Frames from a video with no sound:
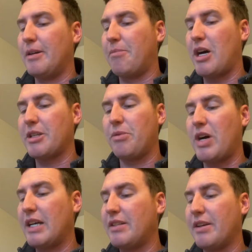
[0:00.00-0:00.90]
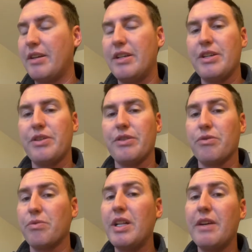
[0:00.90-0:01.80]
possible icing conditions,
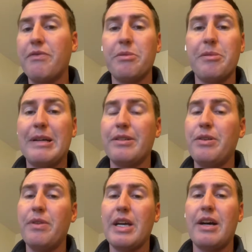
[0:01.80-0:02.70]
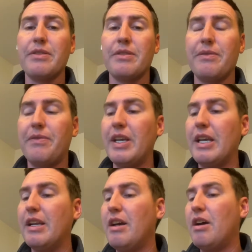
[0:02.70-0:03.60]
really from about 2,000
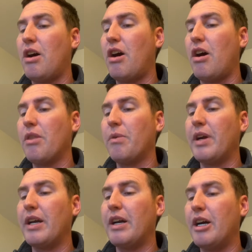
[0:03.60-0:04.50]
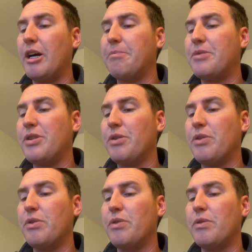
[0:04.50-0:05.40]
feet all the way up
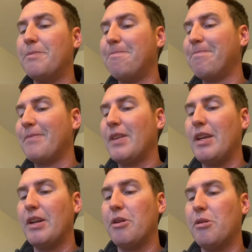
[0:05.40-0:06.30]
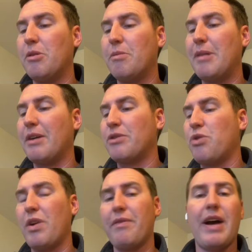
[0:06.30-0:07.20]
to, about
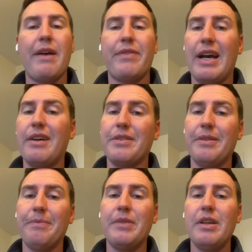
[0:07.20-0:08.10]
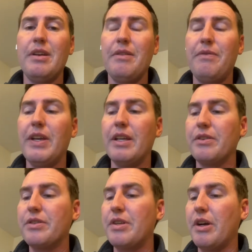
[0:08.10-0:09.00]
25,000 feet
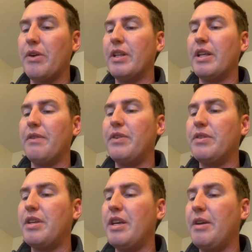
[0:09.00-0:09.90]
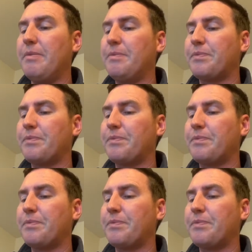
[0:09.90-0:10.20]
or so. And then if you see